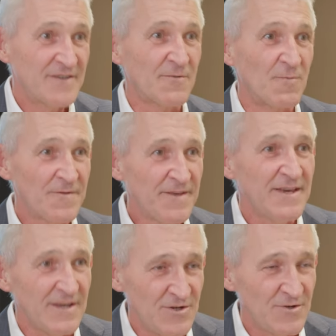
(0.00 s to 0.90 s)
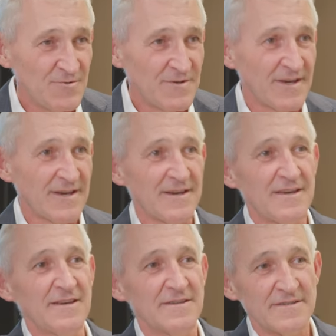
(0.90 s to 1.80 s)
So what the issue there
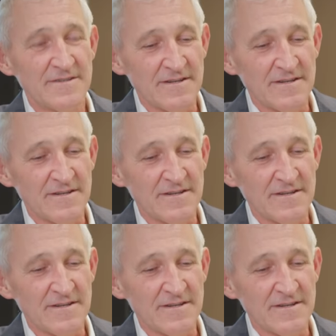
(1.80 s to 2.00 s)
is,